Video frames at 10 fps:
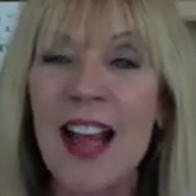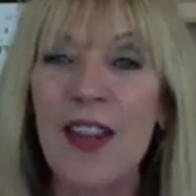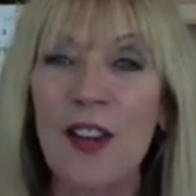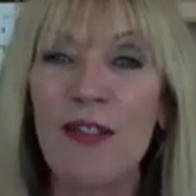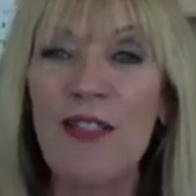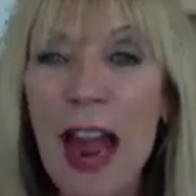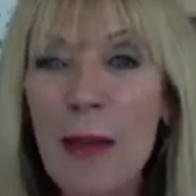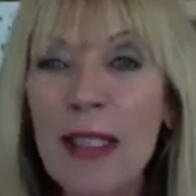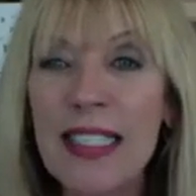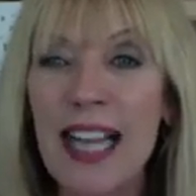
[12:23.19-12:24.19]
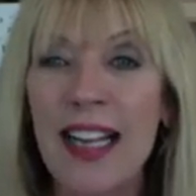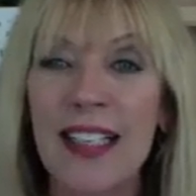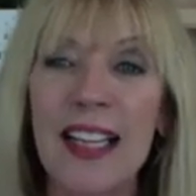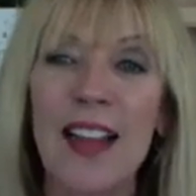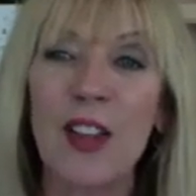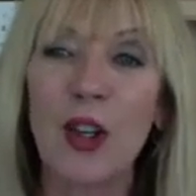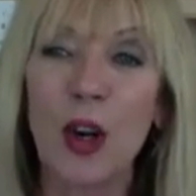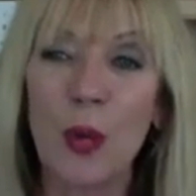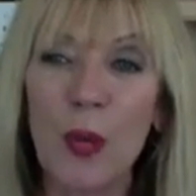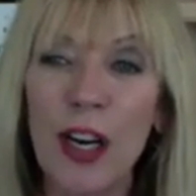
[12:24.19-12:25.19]
Their family second, and the
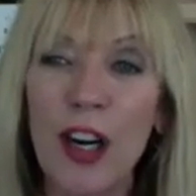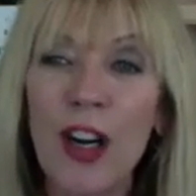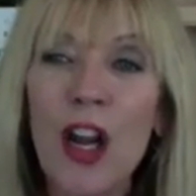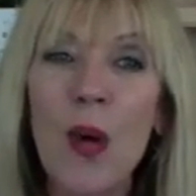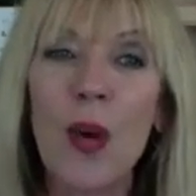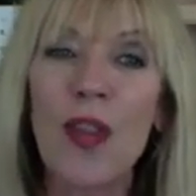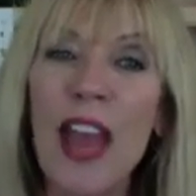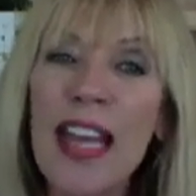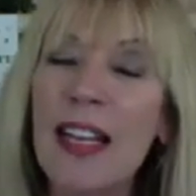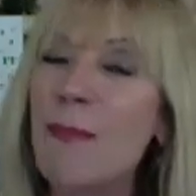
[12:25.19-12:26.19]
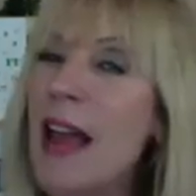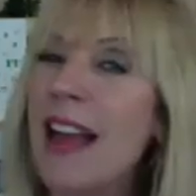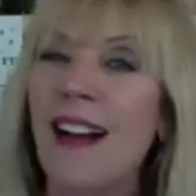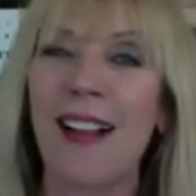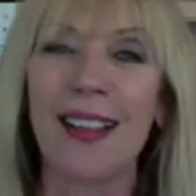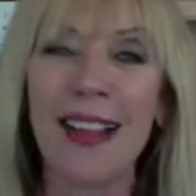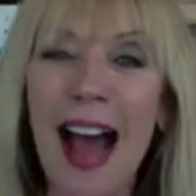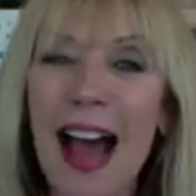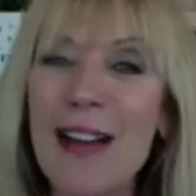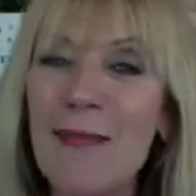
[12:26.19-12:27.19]
career where they can make a
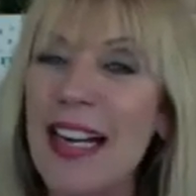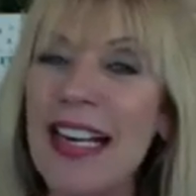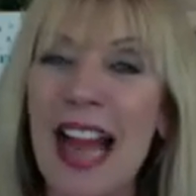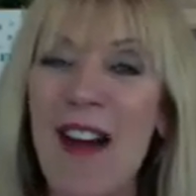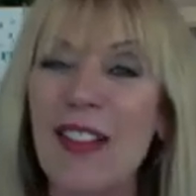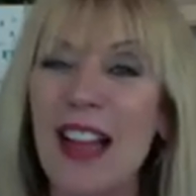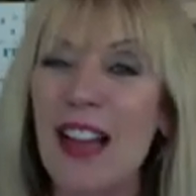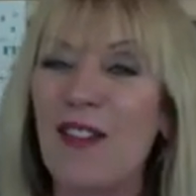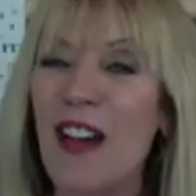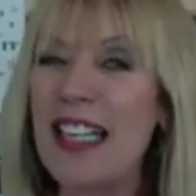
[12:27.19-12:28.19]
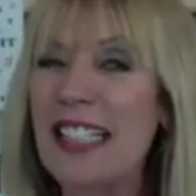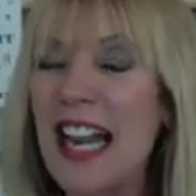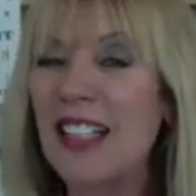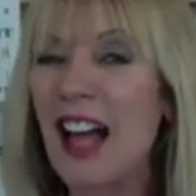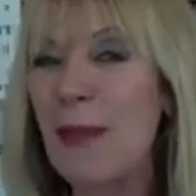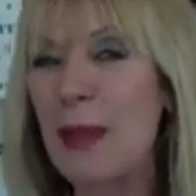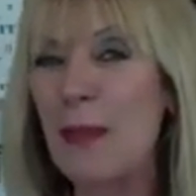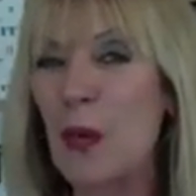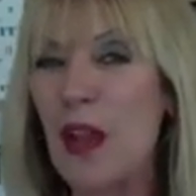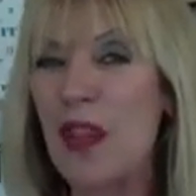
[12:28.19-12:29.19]
lot of money and have a lot of fun and take a lot of
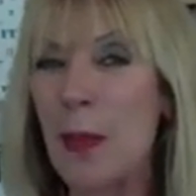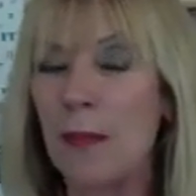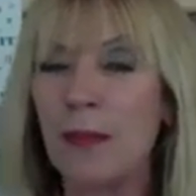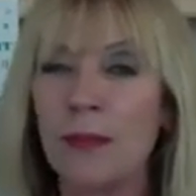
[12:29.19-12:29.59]
people with them.